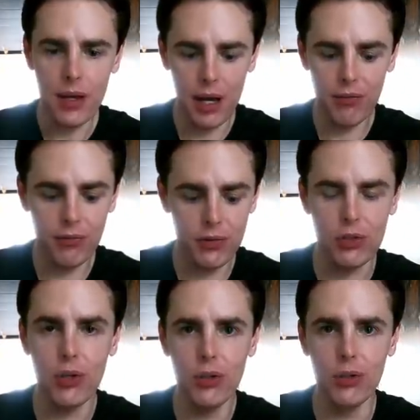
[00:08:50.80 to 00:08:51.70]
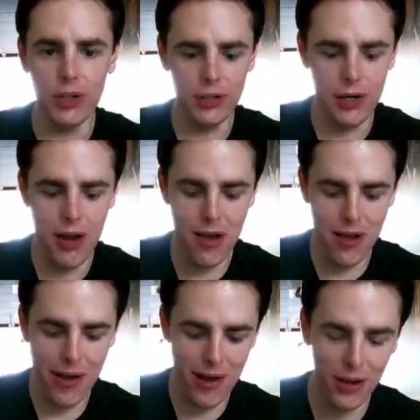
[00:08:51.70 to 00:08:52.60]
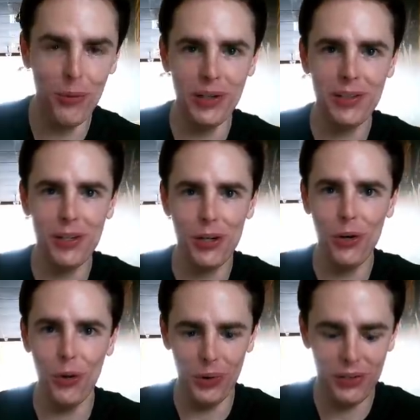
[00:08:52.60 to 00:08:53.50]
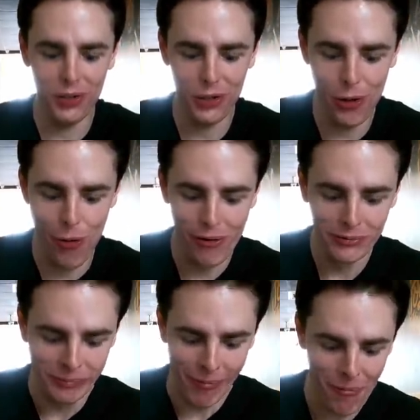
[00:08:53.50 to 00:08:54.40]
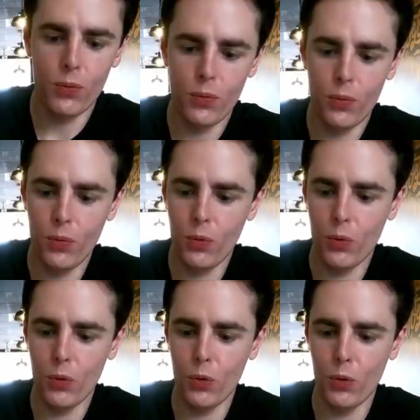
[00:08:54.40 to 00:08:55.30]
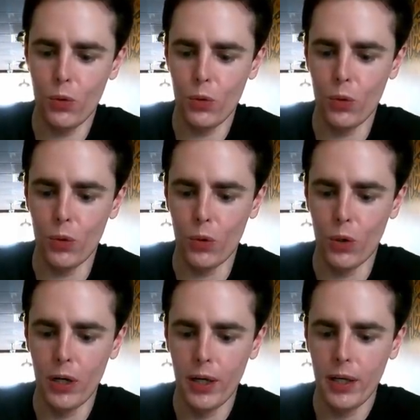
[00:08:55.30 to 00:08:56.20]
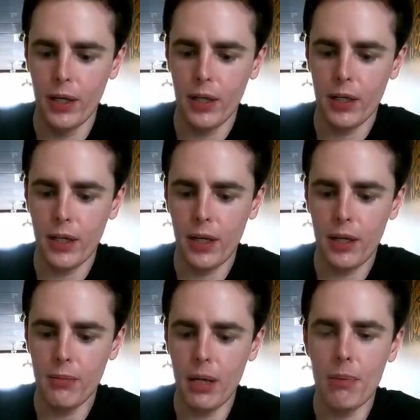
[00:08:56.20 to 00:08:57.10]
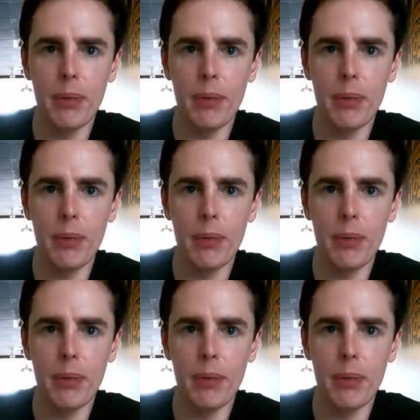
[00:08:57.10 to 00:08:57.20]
Half of it's gone already. Where did it go? Oh, get in my